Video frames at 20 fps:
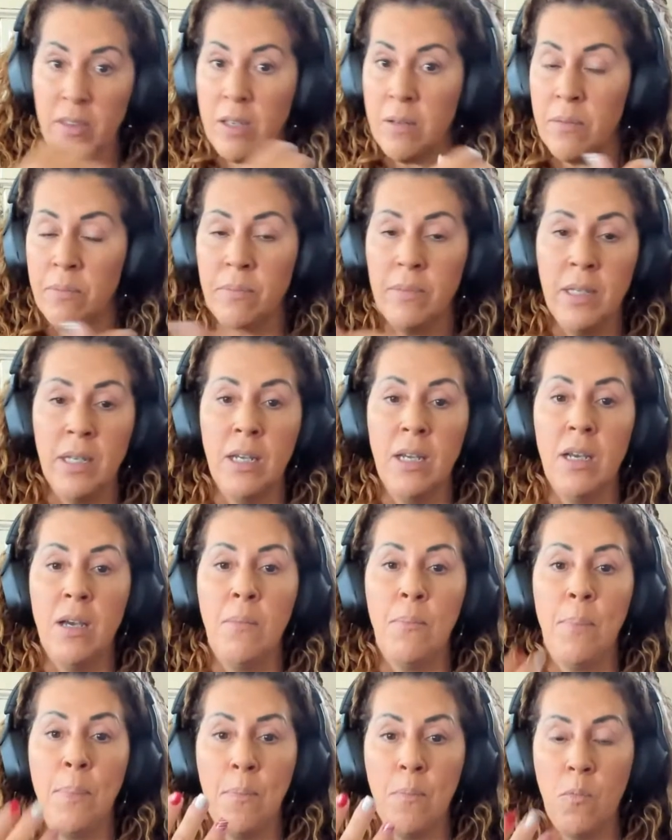them
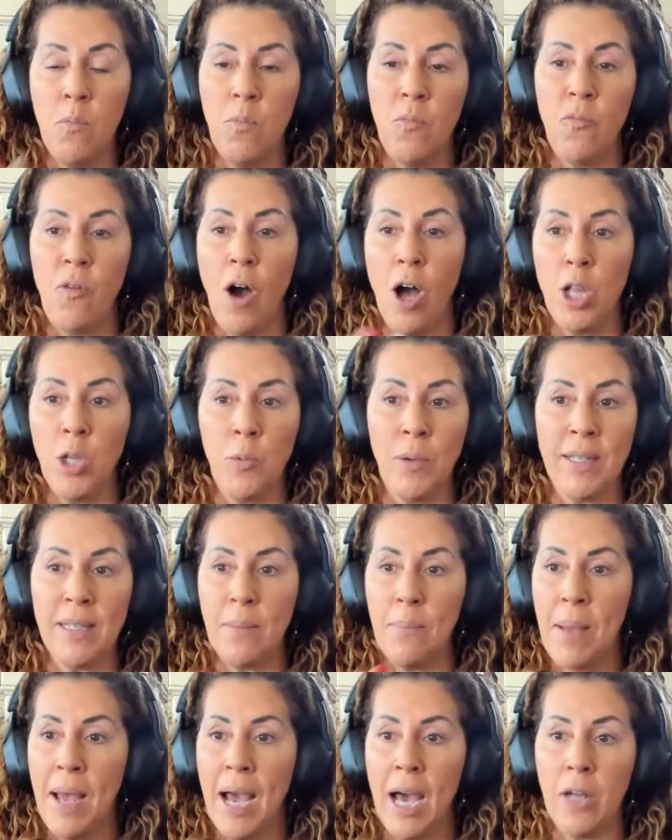following the
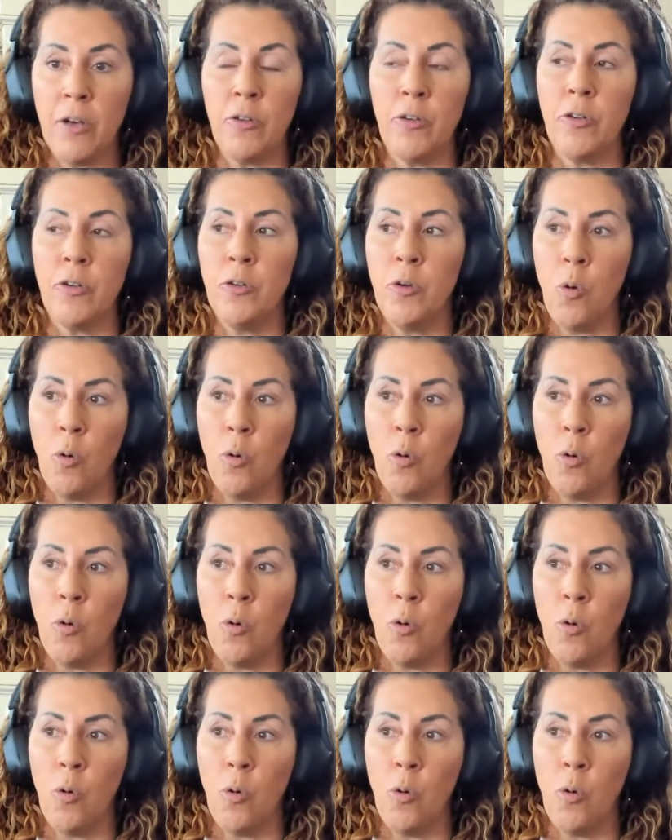pattern